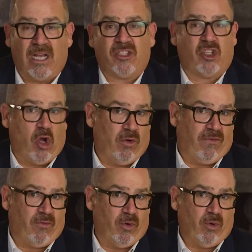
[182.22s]
stone
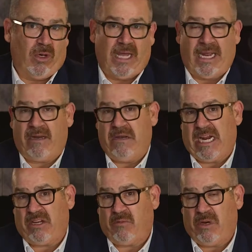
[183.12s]
fruit like
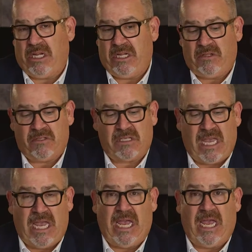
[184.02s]
nectarines
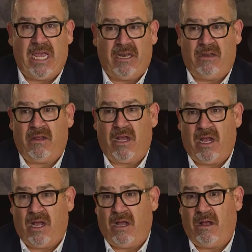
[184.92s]
and
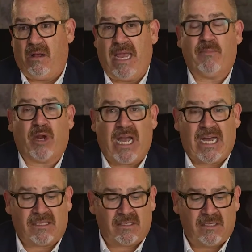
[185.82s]

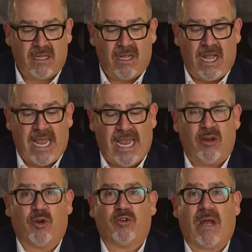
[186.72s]
apricots,
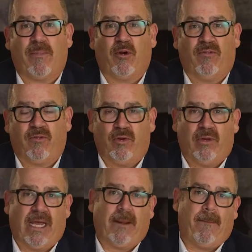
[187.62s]
and or tropical fruit
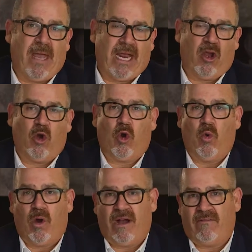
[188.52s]
like mango,
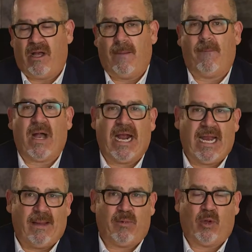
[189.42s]
guava,
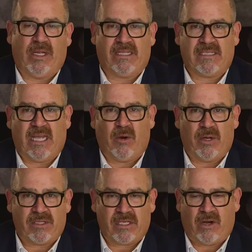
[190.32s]
pineapple, etc.,
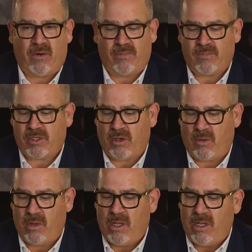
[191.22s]
etc.
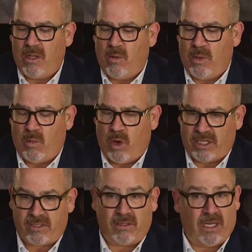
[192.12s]
So we
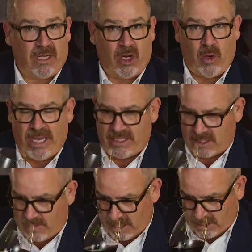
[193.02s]
want to go ahead and
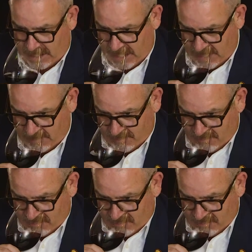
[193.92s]
smell it again.